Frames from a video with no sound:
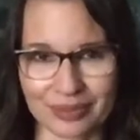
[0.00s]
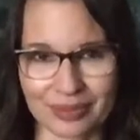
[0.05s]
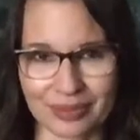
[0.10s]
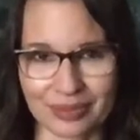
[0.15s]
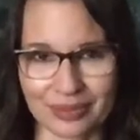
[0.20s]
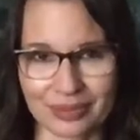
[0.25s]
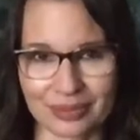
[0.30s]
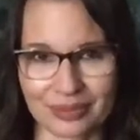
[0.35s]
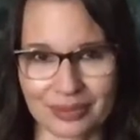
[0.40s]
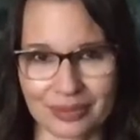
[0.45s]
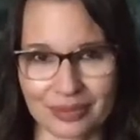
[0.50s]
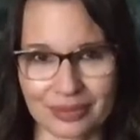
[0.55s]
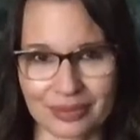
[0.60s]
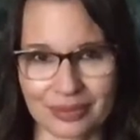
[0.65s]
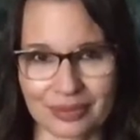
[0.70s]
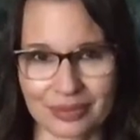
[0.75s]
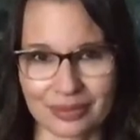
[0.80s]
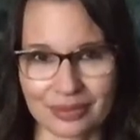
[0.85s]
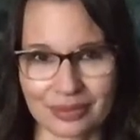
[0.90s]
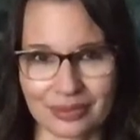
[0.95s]

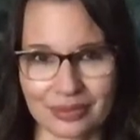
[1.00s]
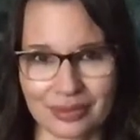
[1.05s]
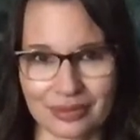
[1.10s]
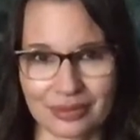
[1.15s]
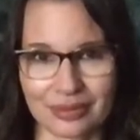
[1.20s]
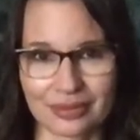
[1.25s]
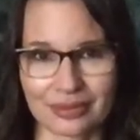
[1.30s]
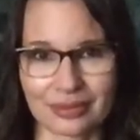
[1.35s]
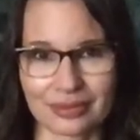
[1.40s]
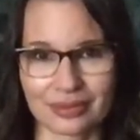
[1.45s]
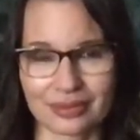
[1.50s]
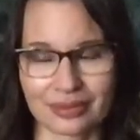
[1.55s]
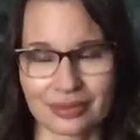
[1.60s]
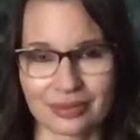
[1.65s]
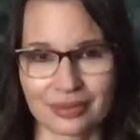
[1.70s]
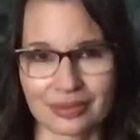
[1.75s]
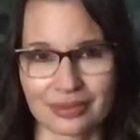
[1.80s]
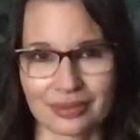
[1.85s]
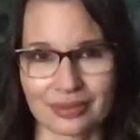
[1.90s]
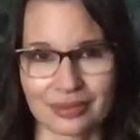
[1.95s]

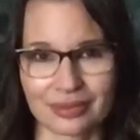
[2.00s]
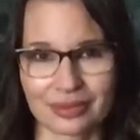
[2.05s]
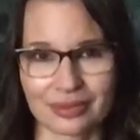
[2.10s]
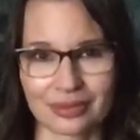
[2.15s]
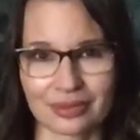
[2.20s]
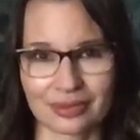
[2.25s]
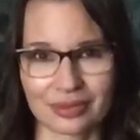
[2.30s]
(silence)